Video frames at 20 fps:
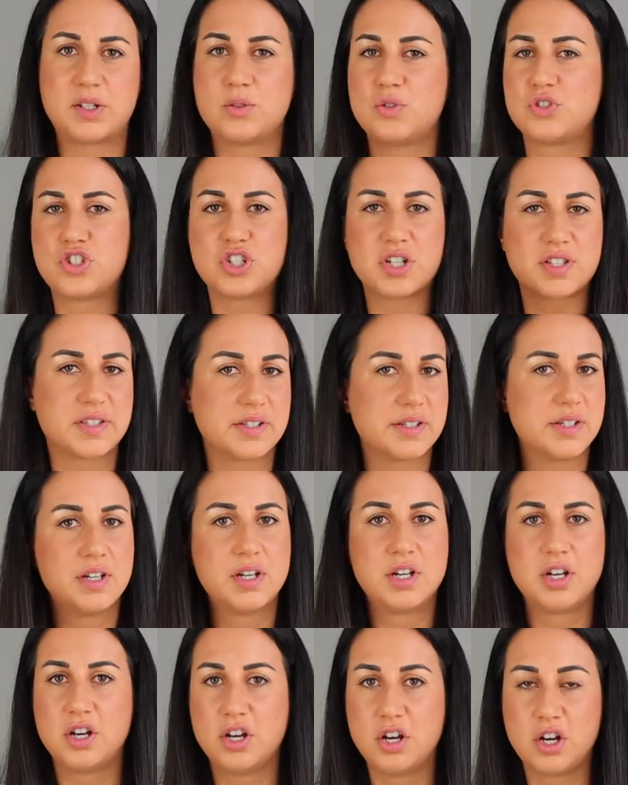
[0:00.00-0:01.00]
It was just
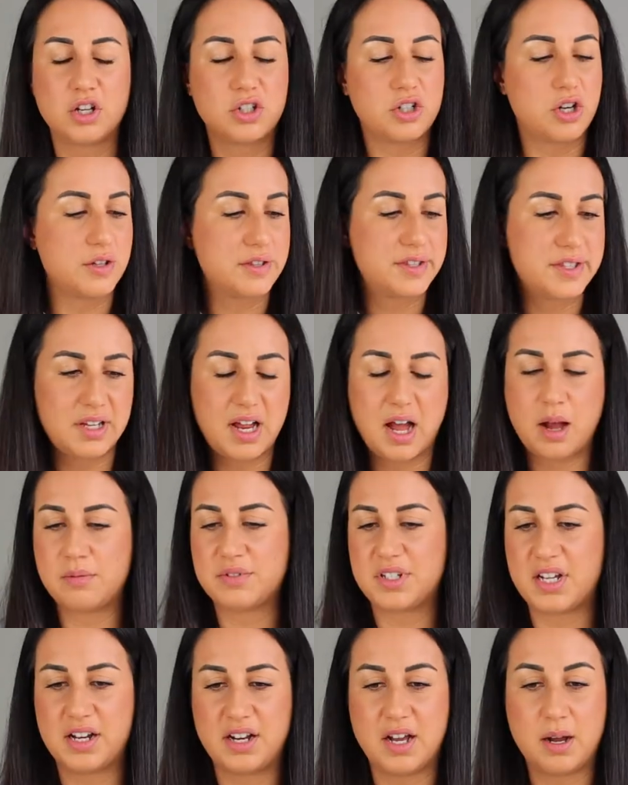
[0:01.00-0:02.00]
constant
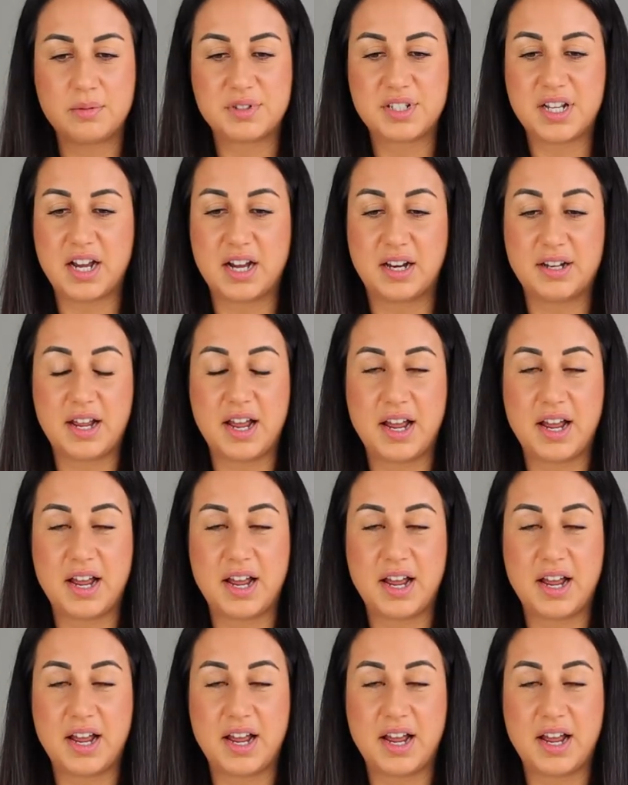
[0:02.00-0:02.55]
up, down, up, down.